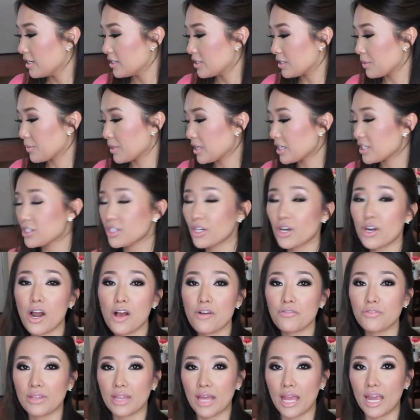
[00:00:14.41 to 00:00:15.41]
So I'm going to start
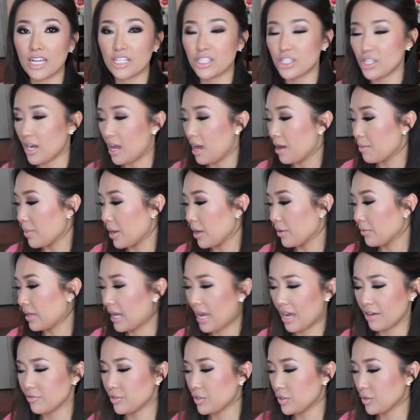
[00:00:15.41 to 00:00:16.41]
off with H&M. I only
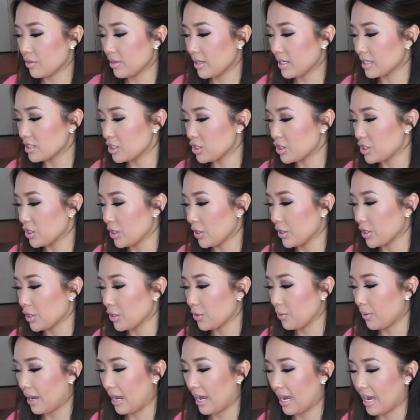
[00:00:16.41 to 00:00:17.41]
have two things to show
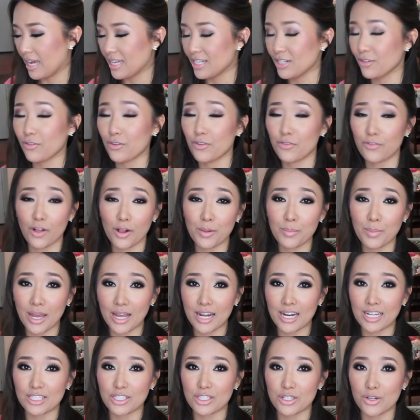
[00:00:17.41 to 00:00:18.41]
you, and if you follow me
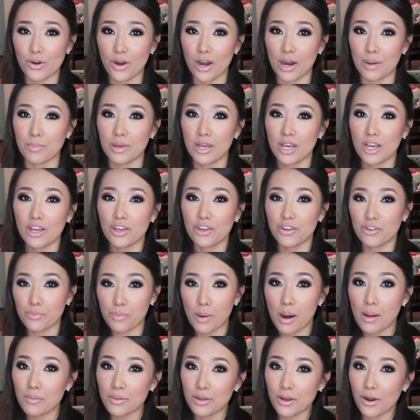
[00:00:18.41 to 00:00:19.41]
on Instagram, you've
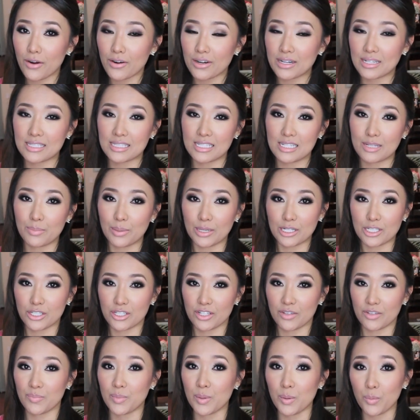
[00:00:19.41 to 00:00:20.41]
probably already seen
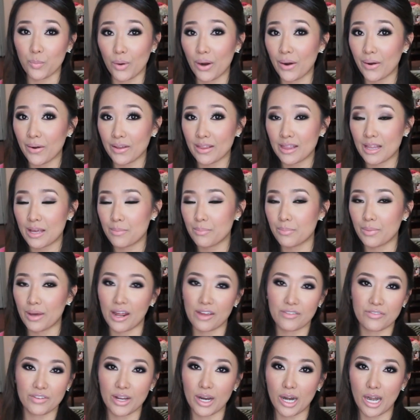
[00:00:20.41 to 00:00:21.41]
pictures of me wearing them, but
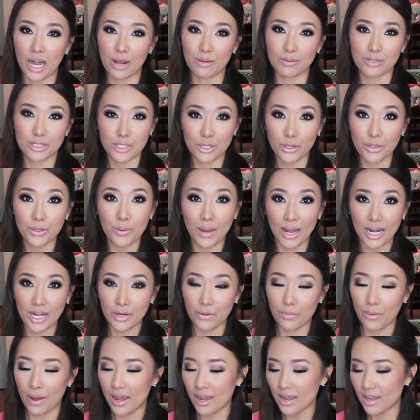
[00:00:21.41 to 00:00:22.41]
I figured I would show you
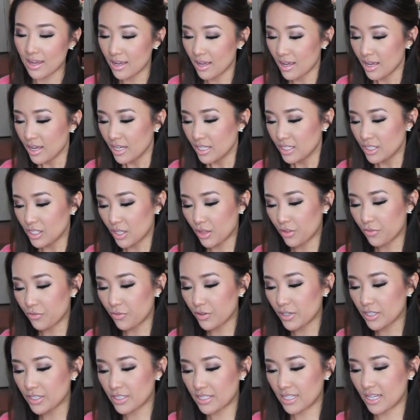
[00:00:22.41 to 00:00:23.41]
anyway. So the
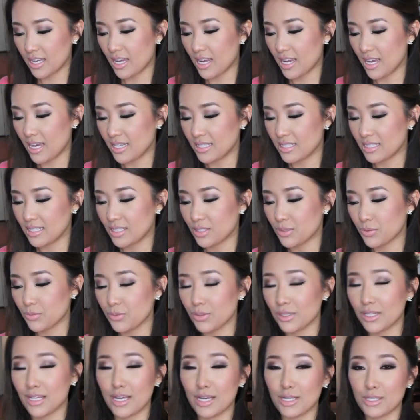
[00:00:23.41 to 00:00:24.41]
first thing is this
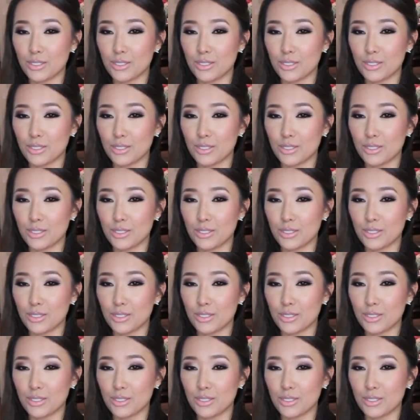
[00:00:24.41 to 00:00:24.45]
really